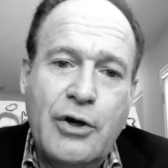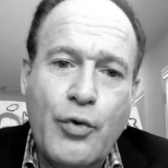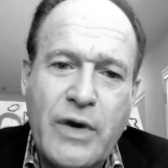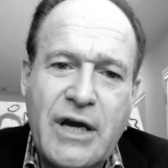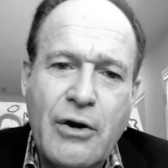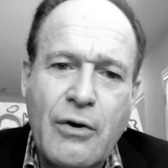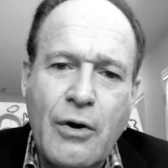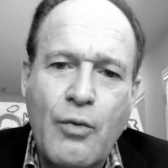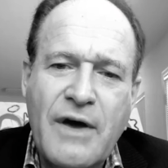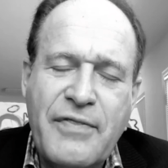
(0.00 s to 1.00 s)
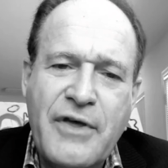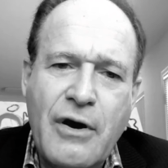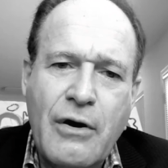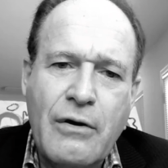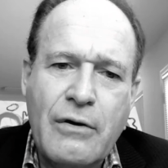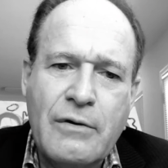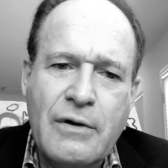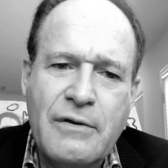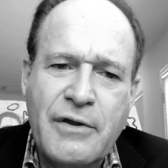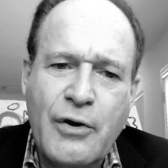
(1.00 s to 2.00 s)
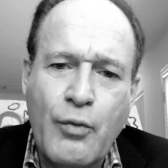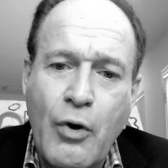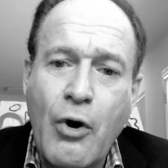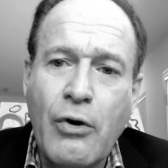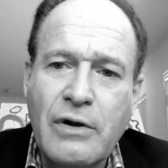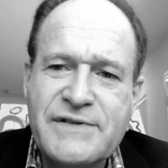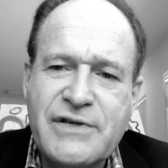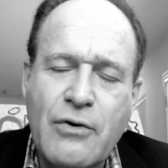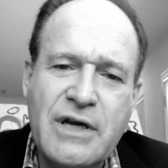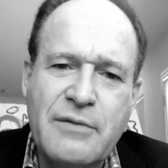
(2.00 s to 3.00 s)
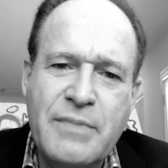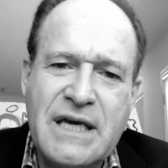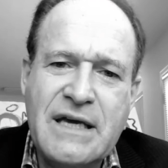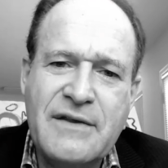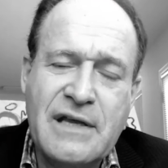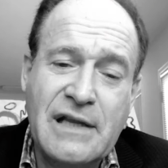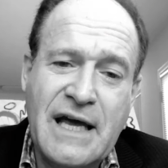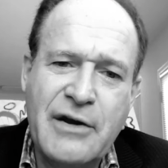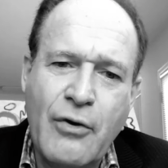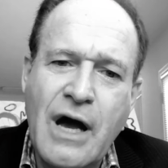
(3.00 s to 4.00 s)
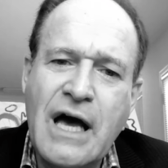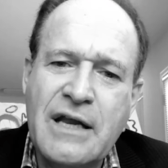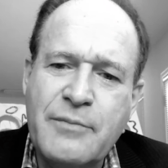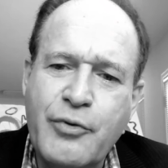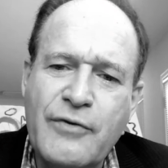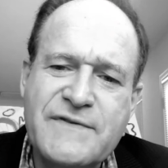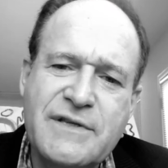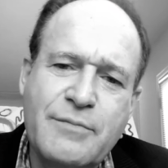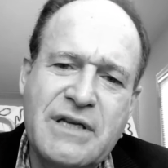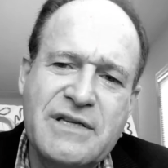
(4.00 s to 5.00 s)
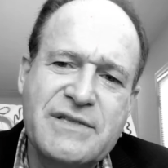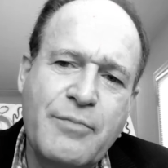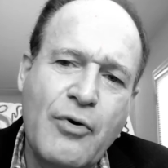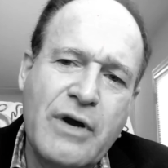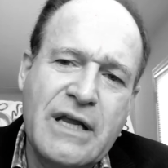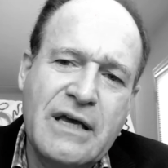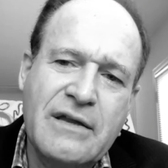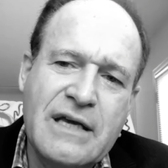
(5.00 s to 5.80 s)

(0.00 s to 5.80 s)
career or what their role is going to be, and then later on it proves to be disappointing.